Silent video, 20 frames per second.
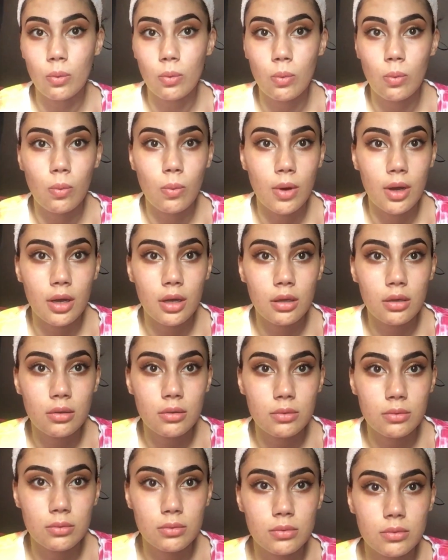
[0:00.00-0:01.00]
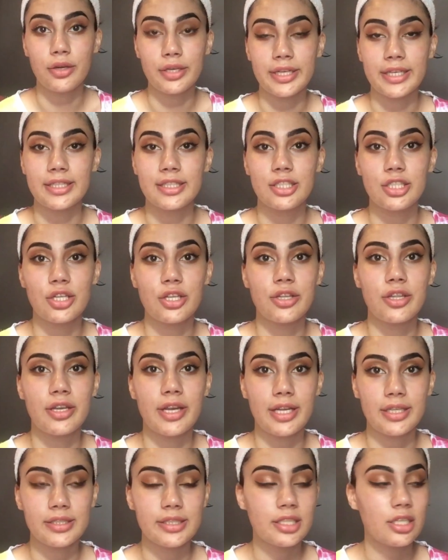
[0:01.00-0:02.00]
Wow. Okay, so the
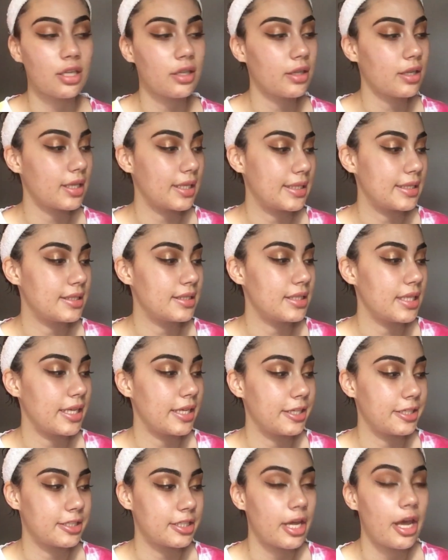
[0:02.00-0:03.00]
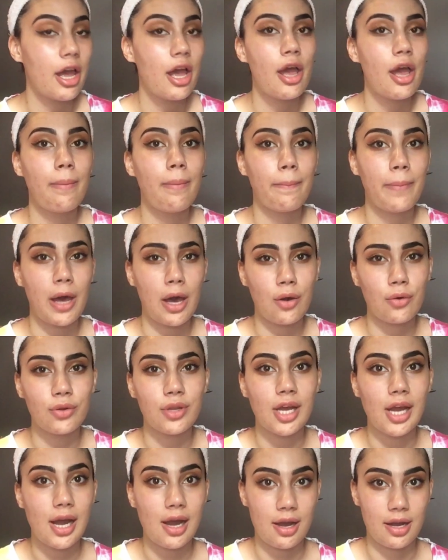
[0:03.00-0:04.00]
next thing on the list is
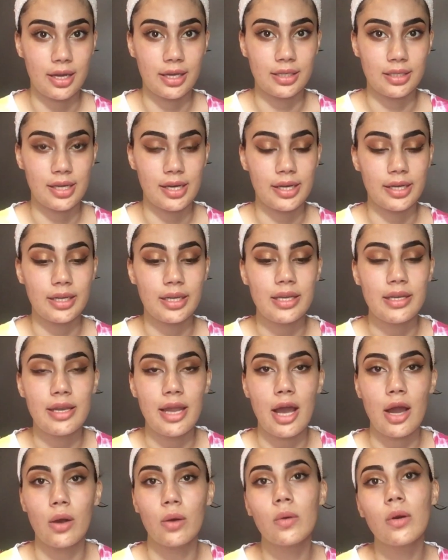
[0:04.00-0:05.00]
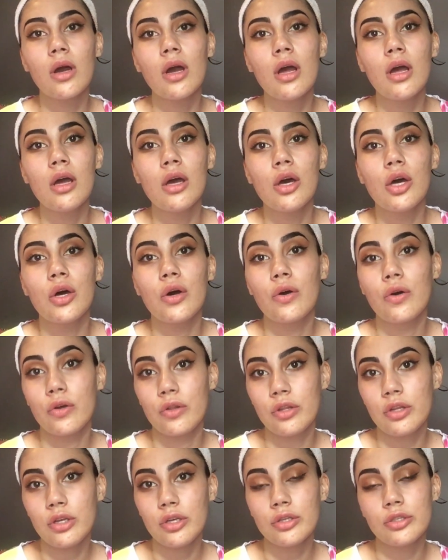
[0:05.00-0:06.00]
powder highlight. Now,
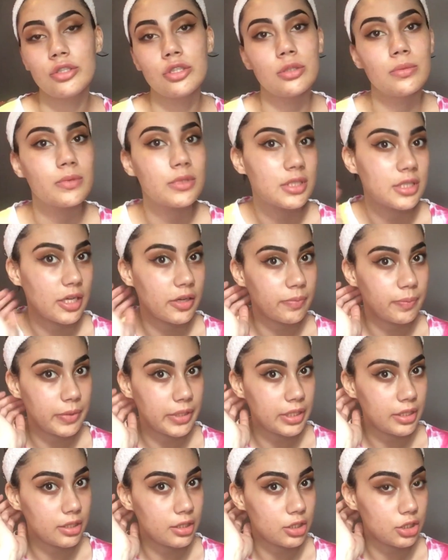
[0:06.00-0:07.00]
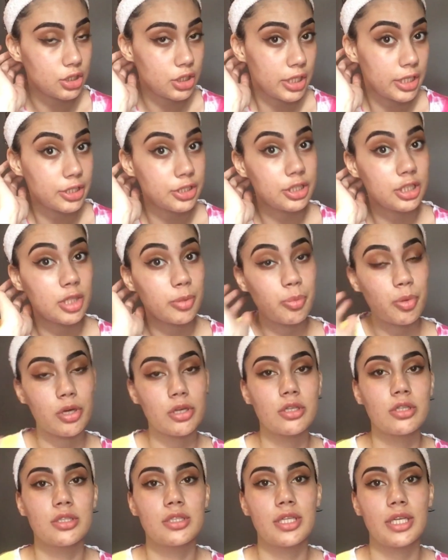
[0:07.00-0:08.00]
other YouTubers have been changing the
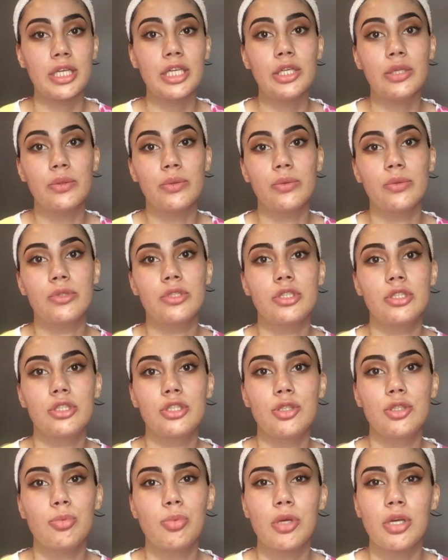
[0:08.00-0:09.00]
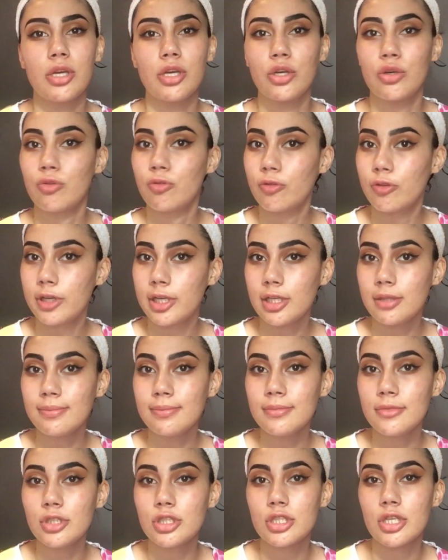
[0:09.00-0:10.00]
products they use to be
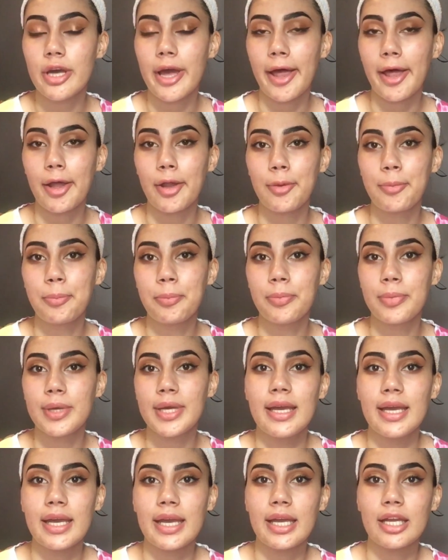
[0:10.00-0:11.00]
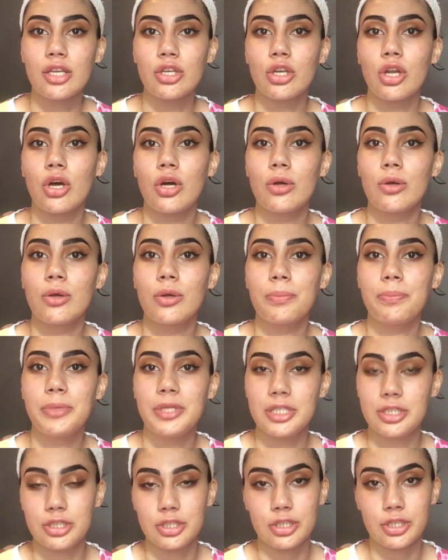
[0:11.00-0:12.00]
cream to help it not be
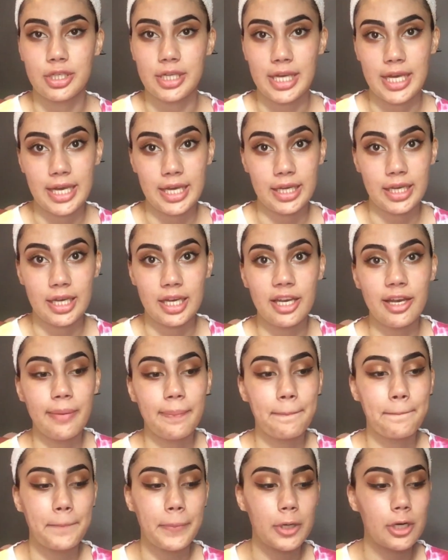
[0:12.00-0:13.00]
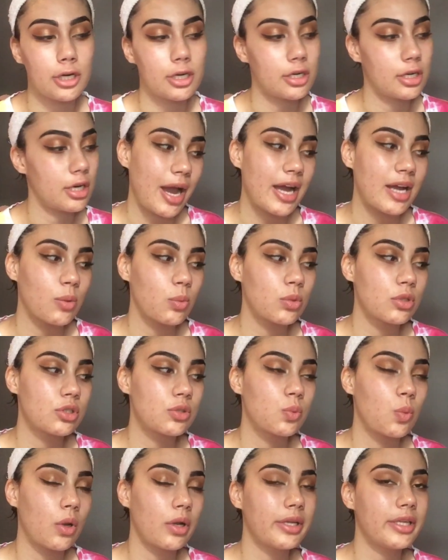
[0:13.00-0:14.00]
so cakey, but I was
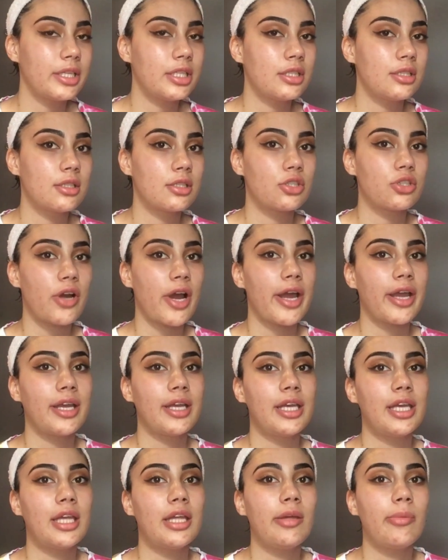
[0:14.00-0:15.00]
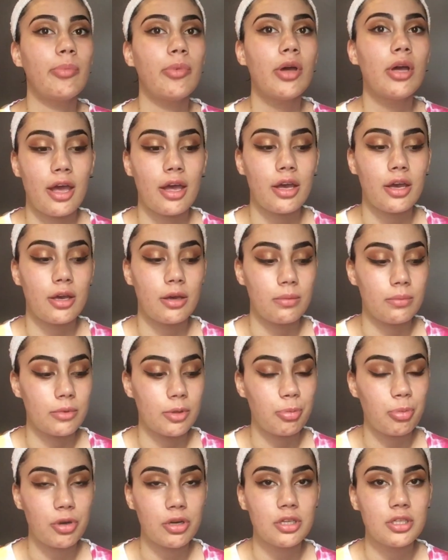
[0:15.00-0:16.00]
wanting to try and keep the
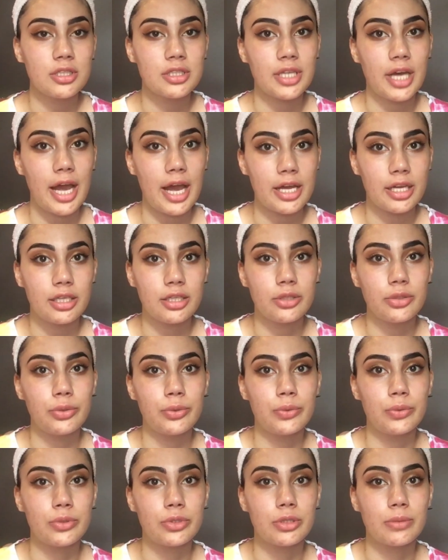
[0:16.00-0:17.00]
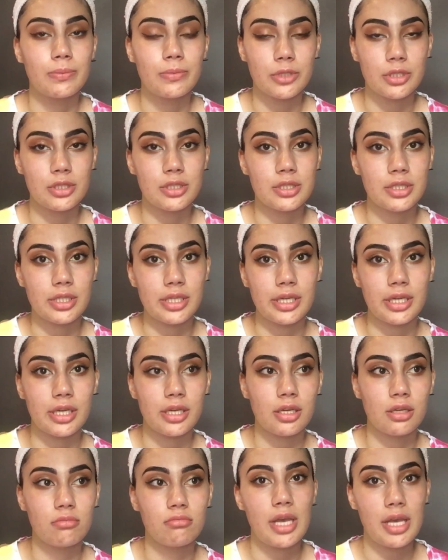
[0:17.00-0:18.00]
products that I use
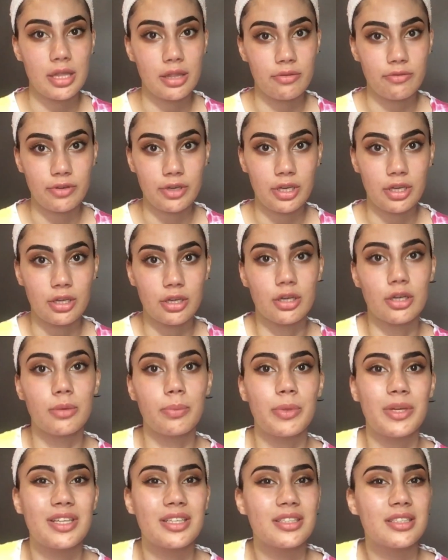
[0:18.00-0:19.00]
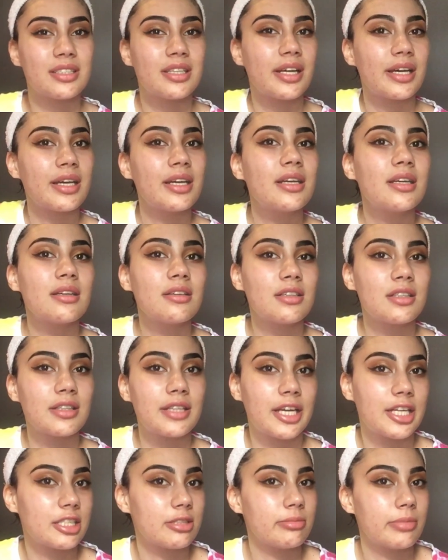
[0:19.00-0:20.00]
mostly in the video, because like
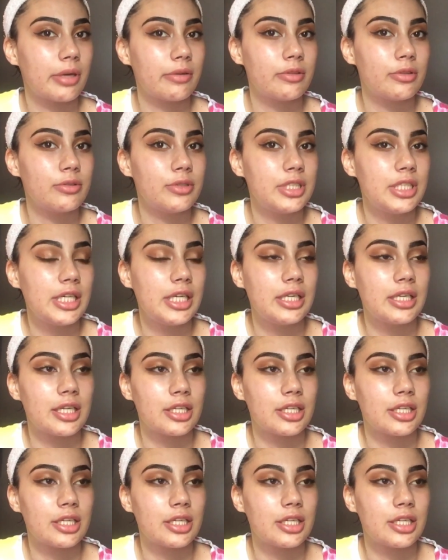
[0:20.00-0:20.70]
that's my routine.